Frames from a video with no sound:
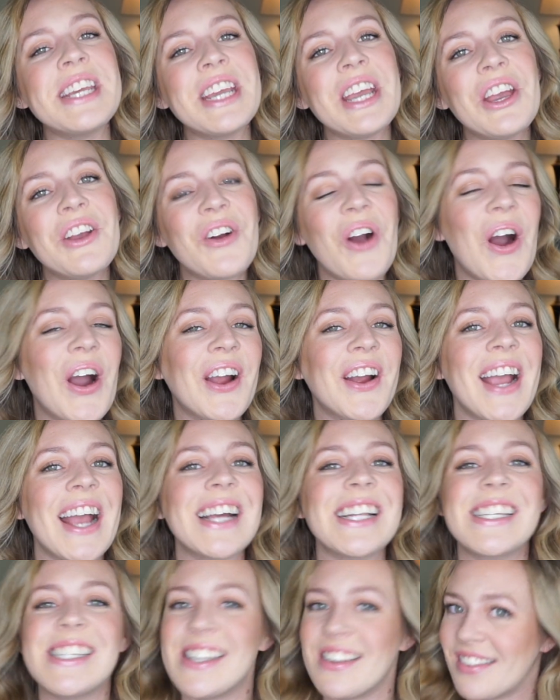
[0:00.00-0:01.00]
a car
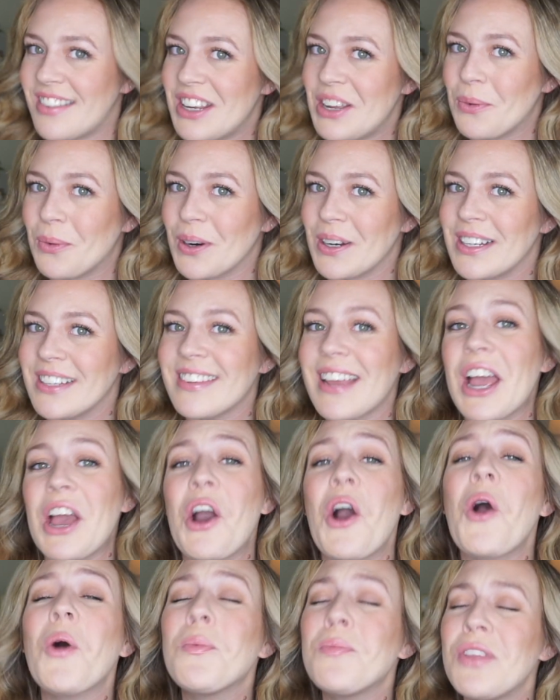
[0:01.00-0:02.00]
at Disney World. I
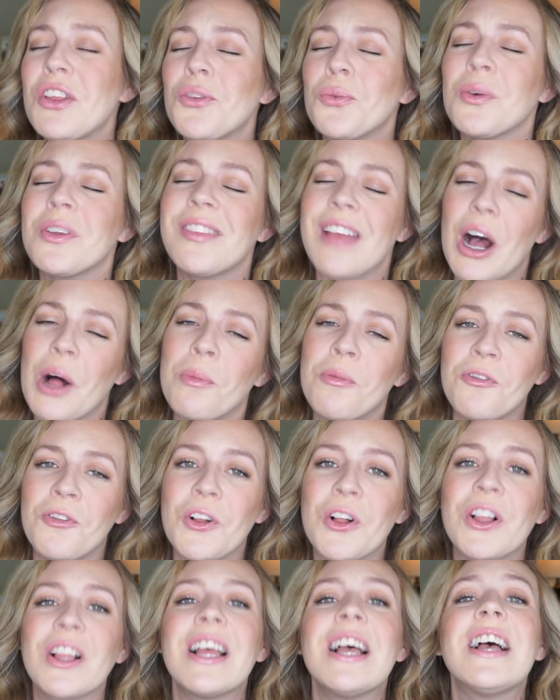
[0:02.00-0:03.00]
hope this was
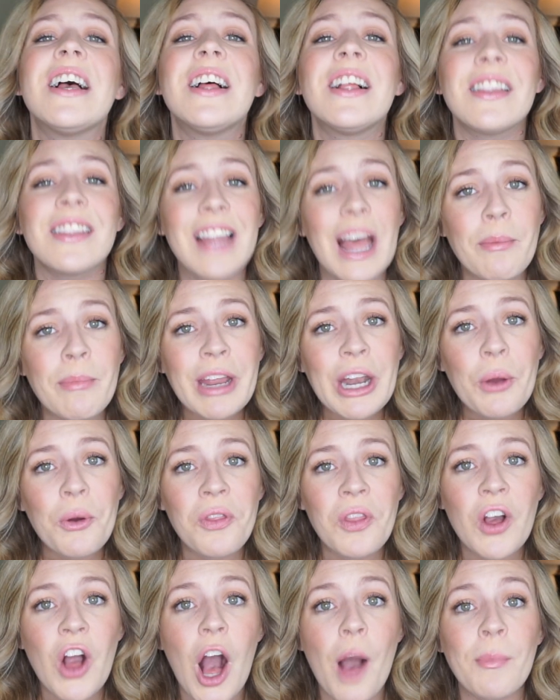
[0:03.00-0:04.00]
helpful. Let me know in
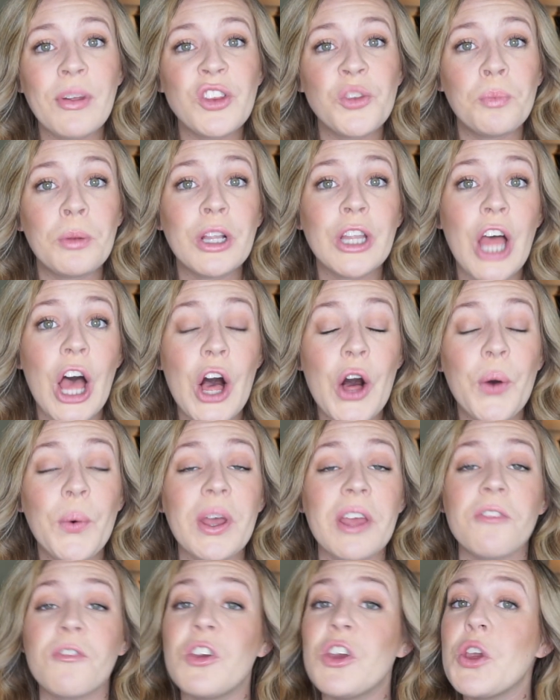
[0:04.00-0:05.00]
the comments below
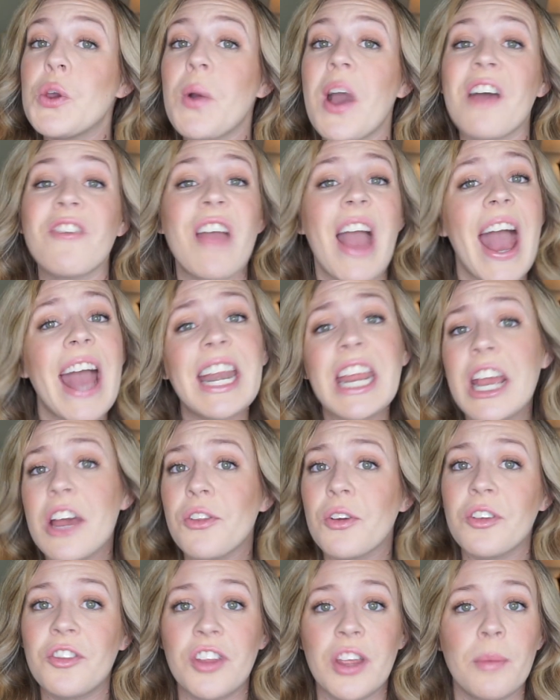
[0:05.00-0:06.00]
if you have any
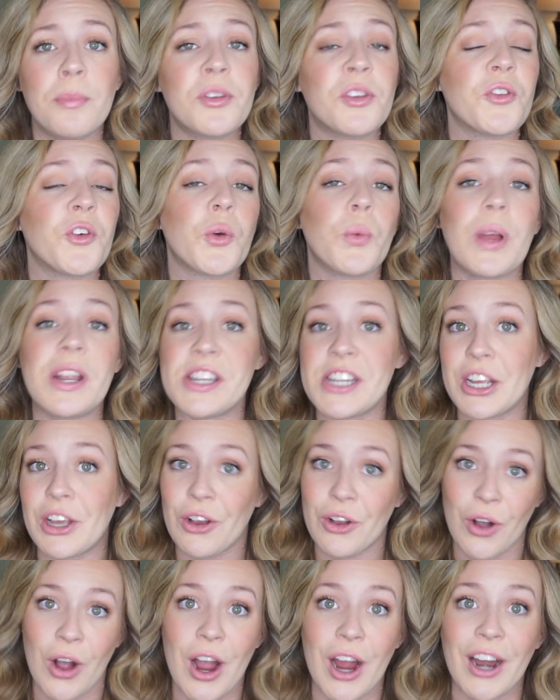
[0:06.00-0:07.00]
other tips for renting a
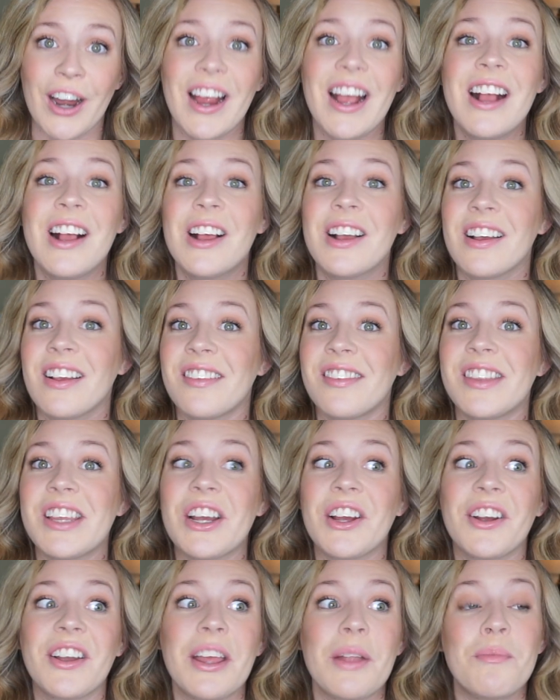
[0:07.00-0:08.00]
car, because
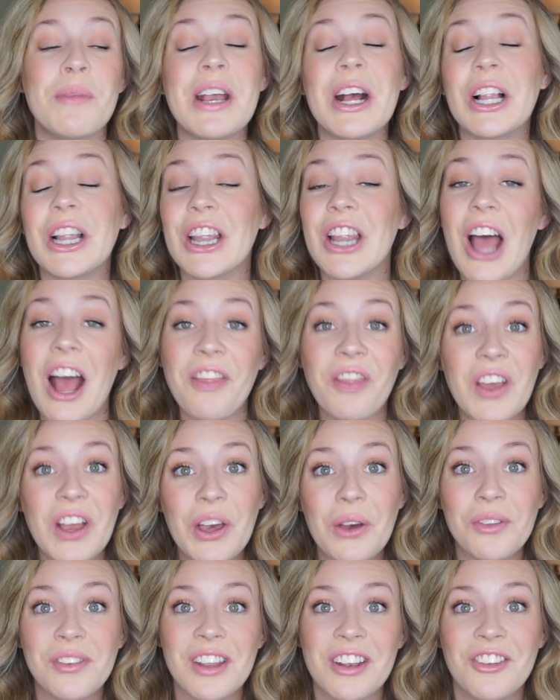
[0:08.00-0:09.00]
there can be a lot that
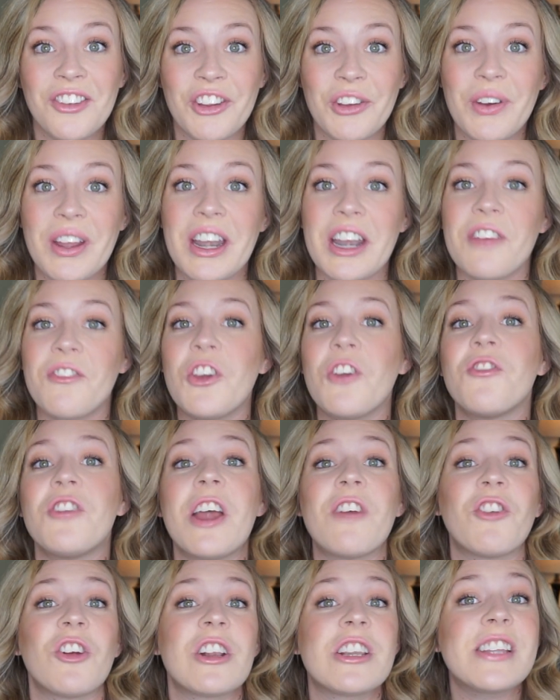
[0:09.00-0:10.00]
goes into it, and if you've
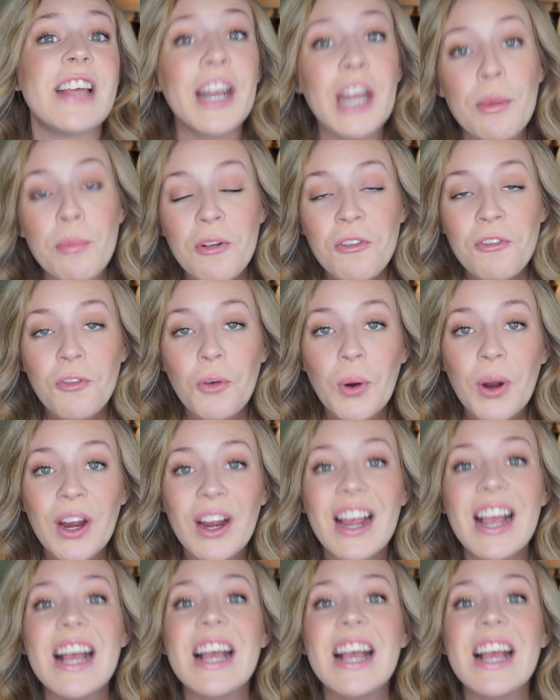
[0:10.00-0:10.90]
never done it before,